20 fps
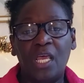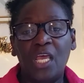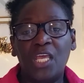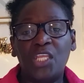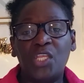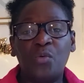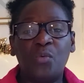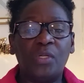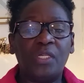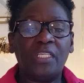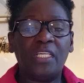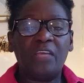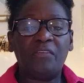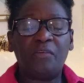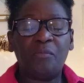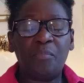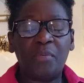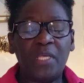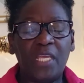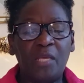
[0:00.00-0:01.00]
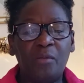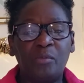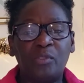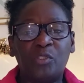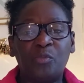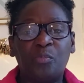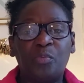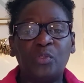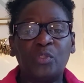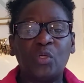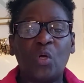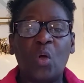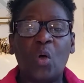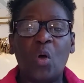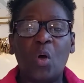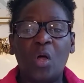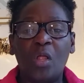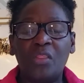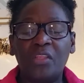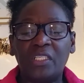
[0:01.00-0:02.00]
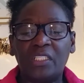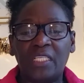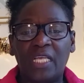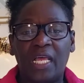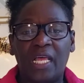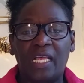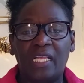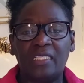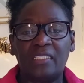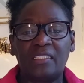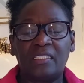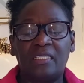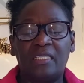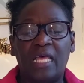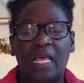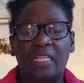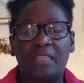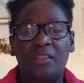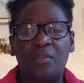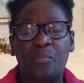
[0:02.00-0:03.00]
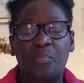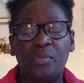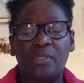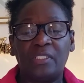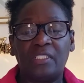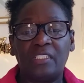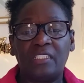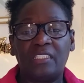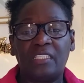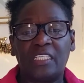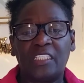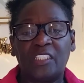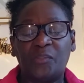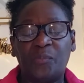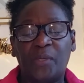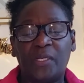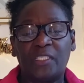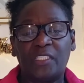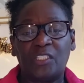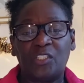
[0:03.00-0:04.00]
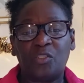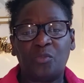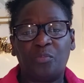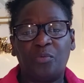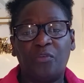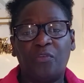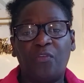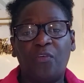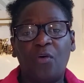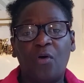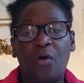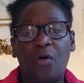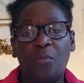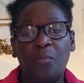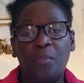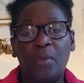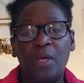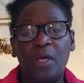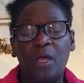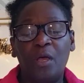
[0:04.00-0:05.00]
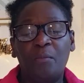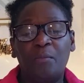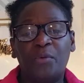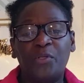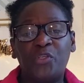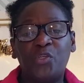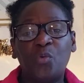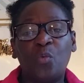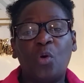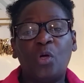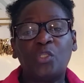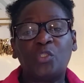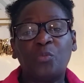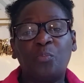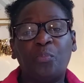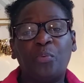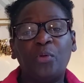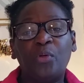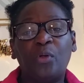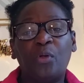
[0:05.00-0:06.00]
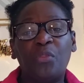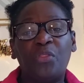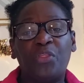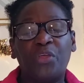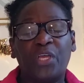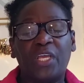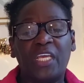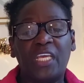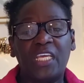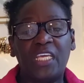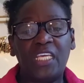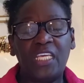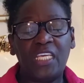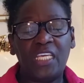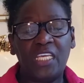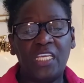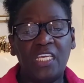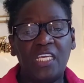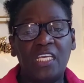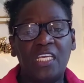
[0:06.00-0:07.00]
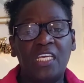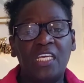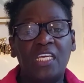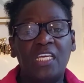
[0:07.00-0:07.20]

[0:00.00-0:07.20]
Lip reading: You will never be able to put all the tasks that the person is expected to perform, but you want to pull out the key